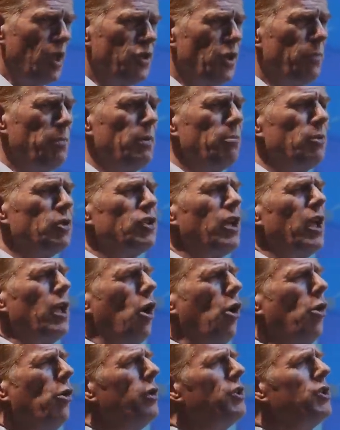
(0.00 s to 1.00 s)
And some people say,
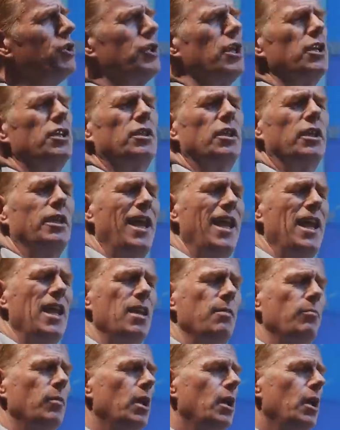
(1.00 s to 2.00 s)
oh, it's just a
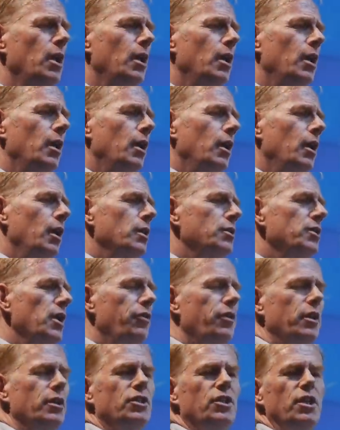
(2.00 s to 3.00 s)
game. There's
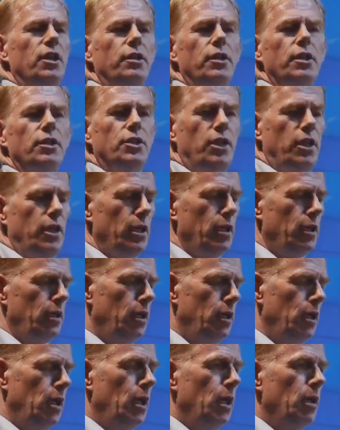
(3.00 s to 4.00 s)
nothing serious
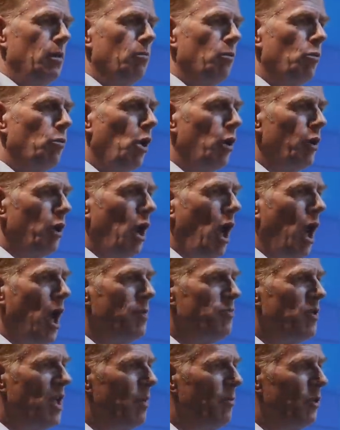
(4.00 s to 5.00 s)
here. Well, what
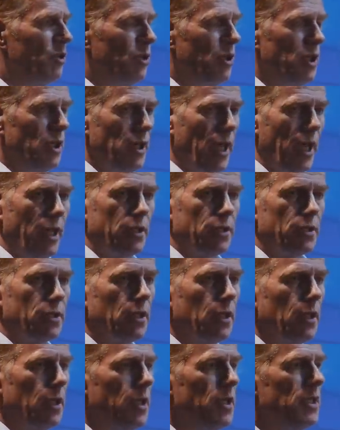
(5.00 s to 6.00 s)
I B M are doing
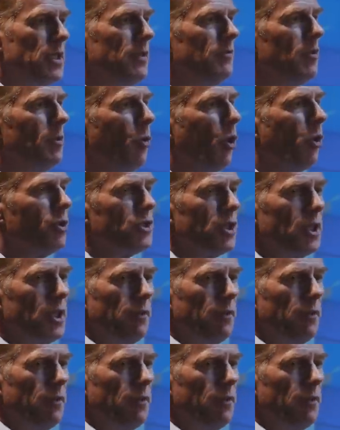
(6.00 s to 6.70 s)
next is even more